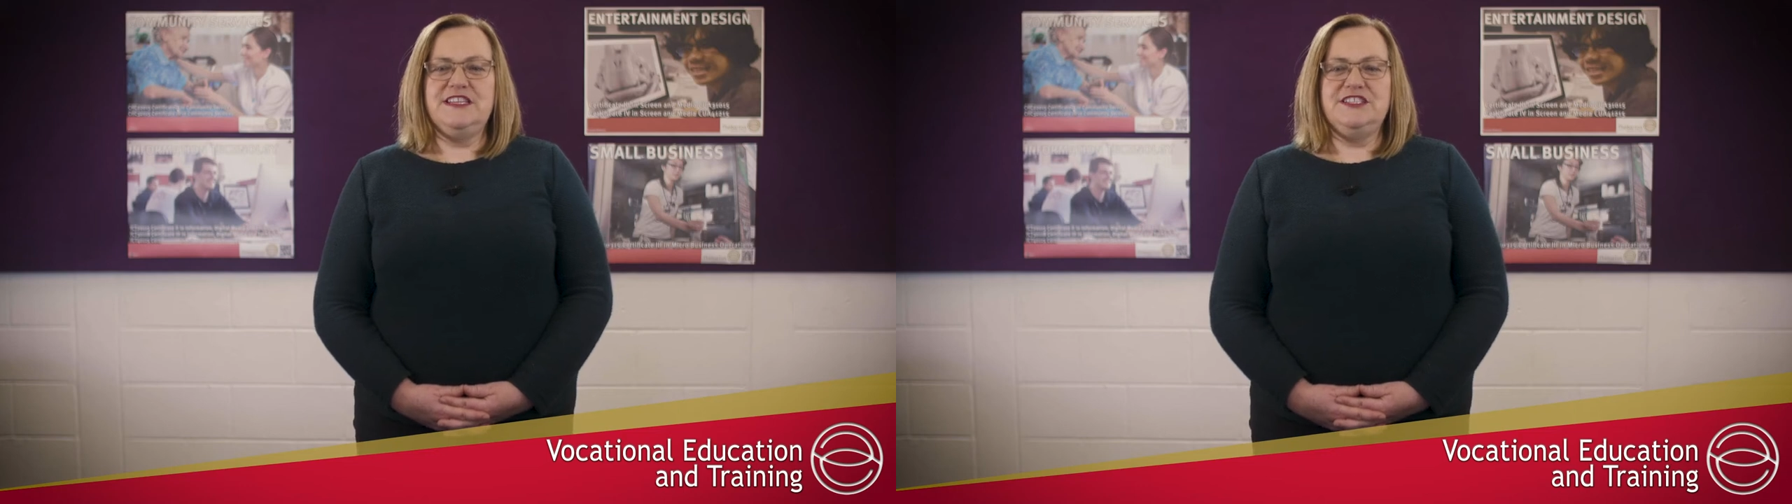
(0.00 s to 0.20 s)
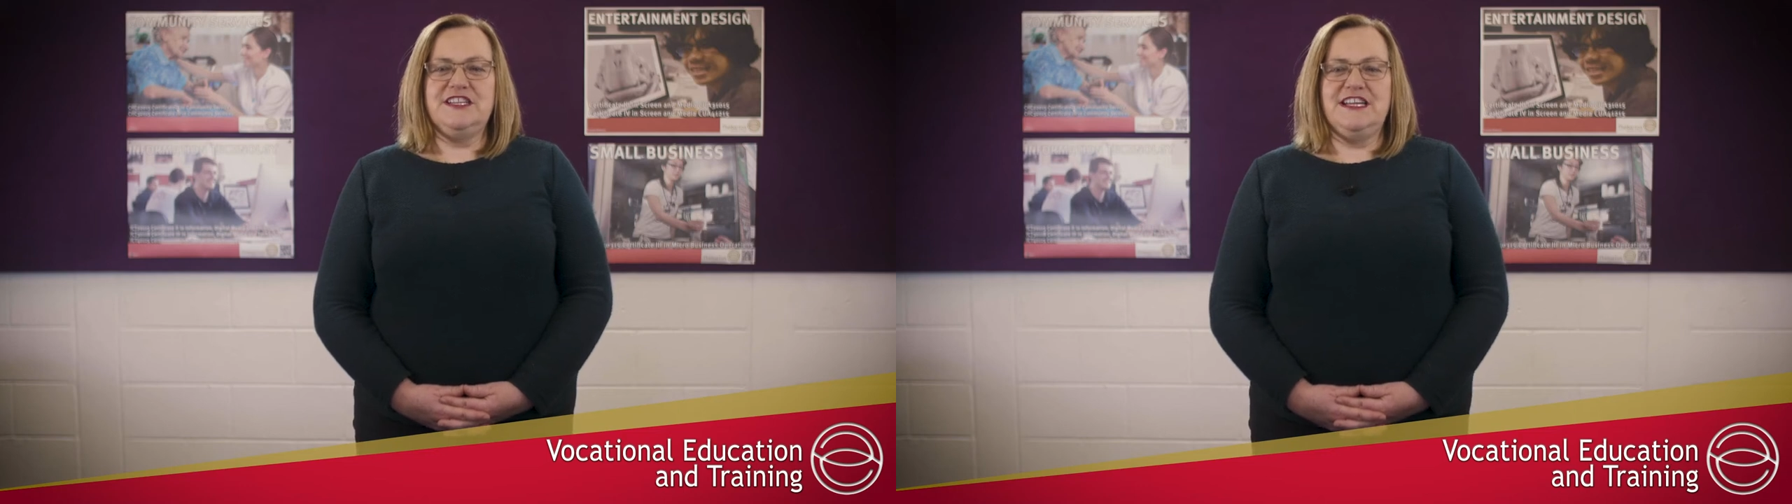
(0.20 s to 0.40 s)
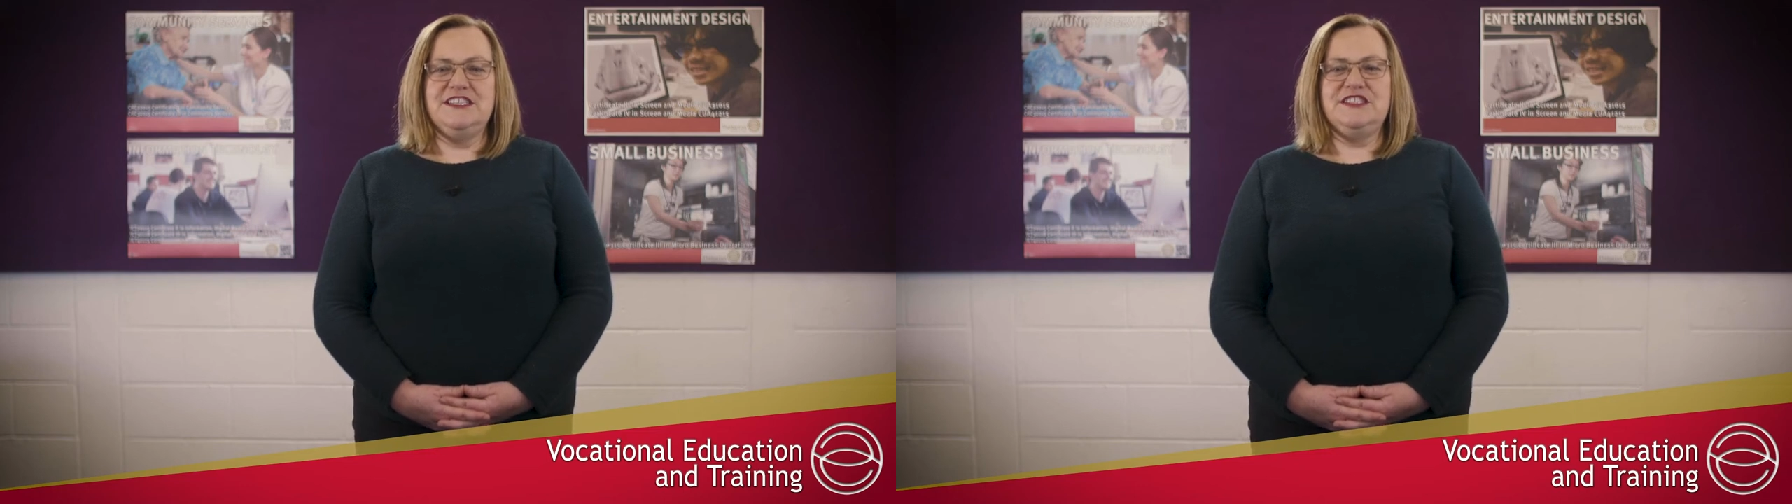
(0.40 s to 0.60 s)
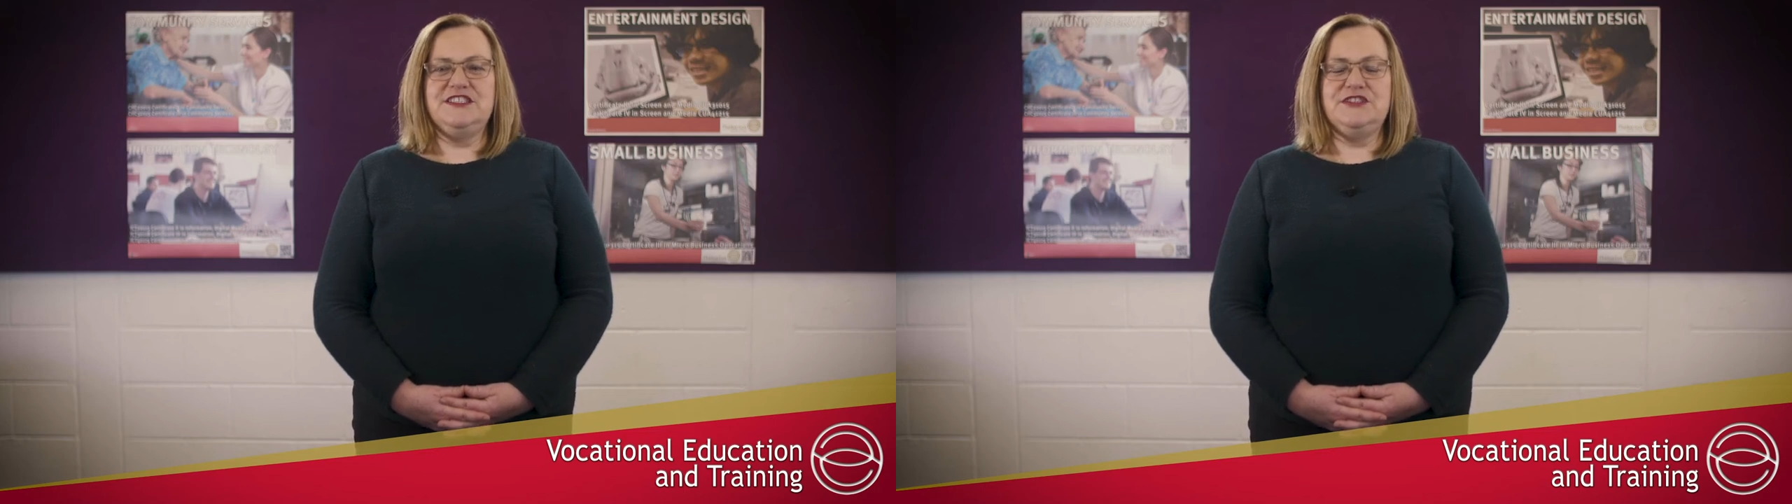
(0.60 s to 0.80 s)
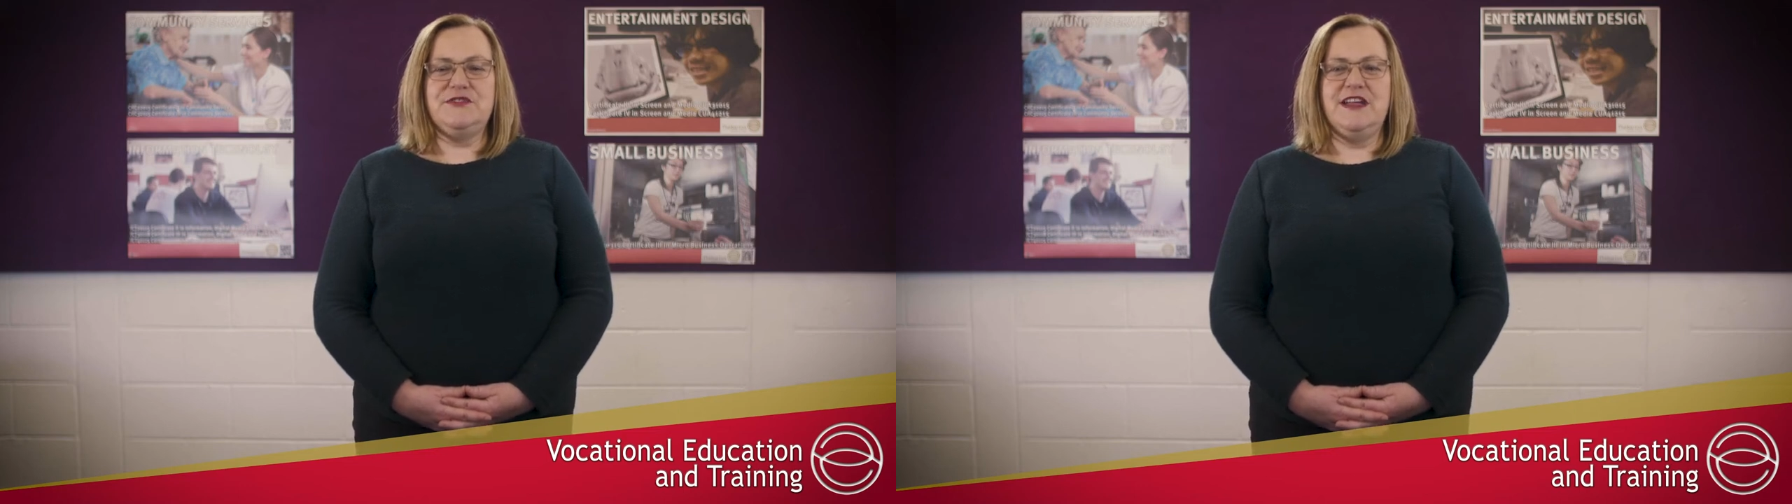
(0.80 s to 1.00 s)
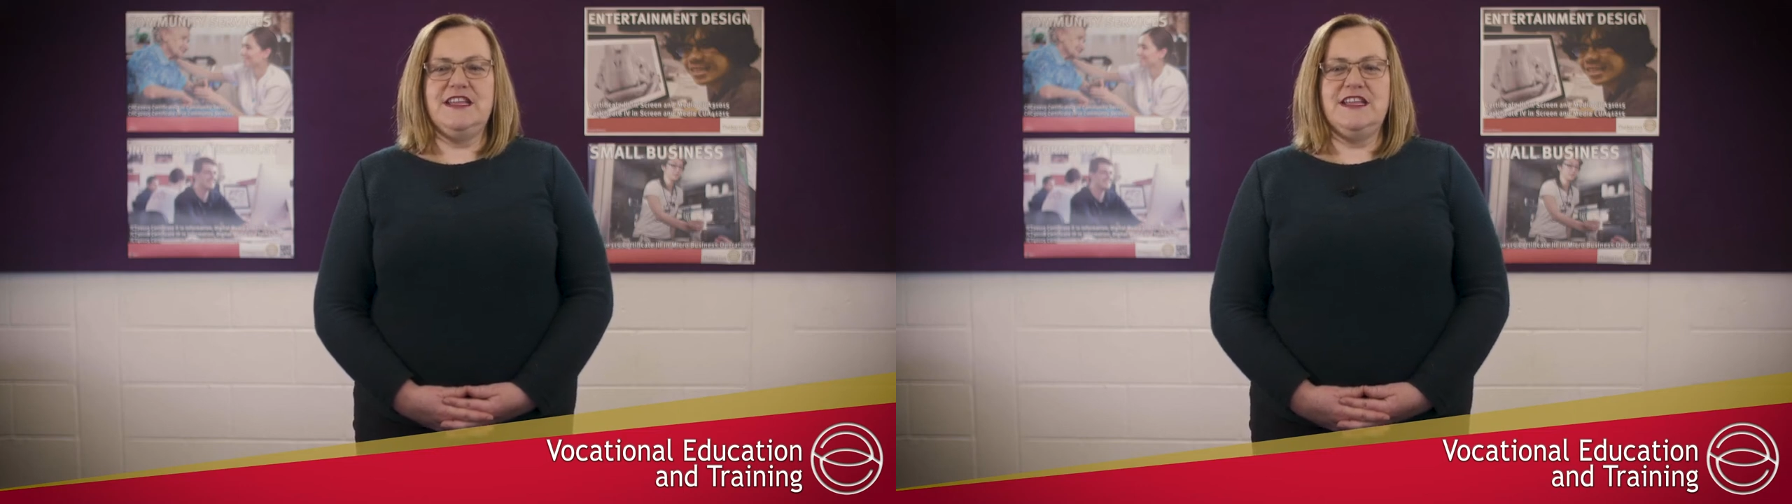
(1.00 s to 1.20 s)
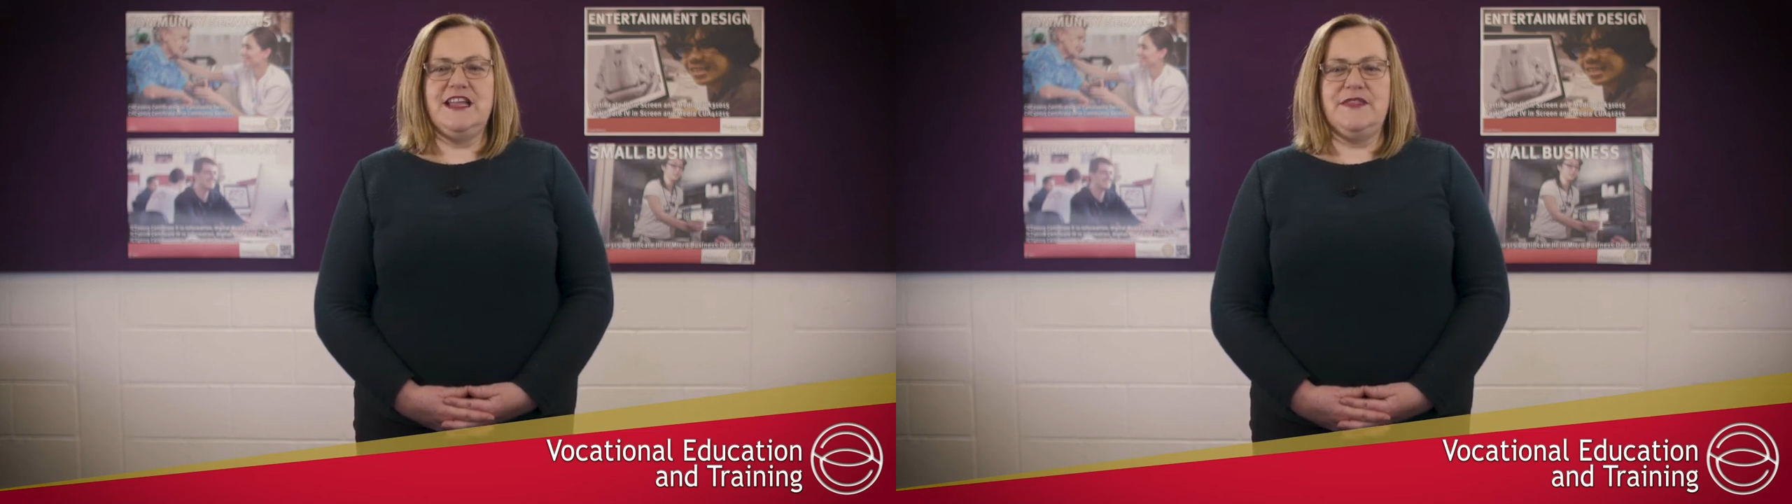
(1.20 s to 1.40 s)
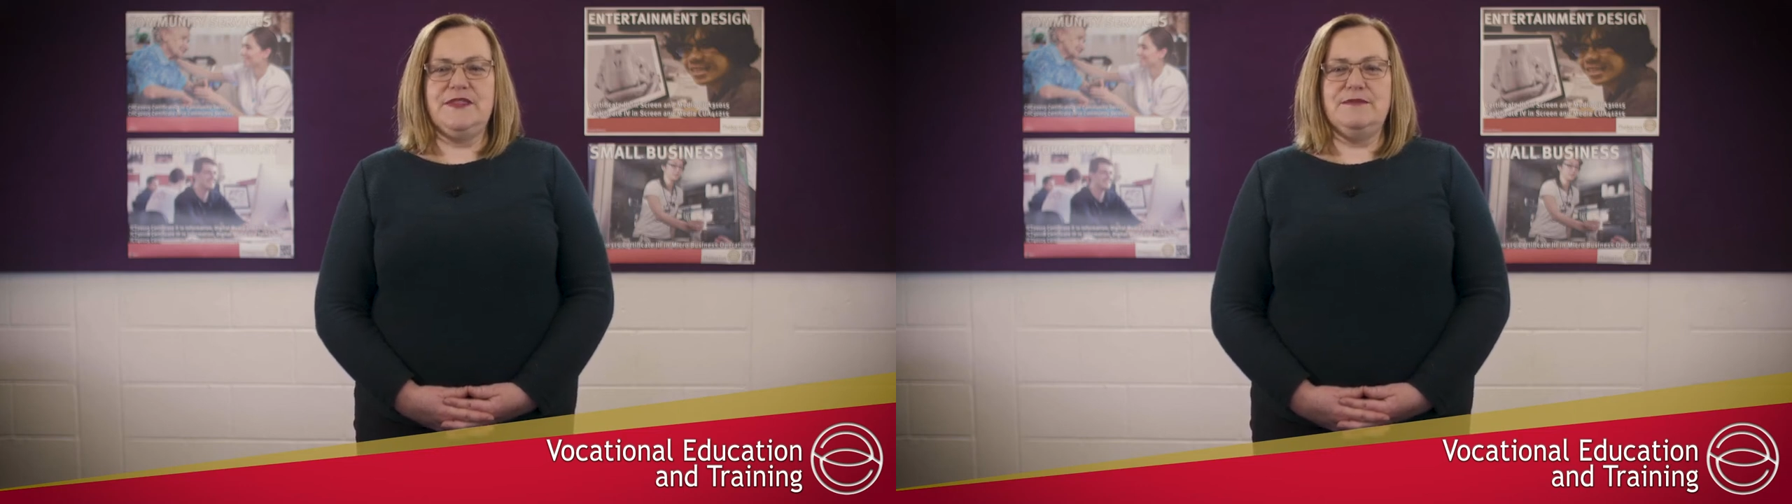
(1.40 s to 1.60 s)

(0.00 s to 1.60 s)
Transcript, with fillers: Education and Training at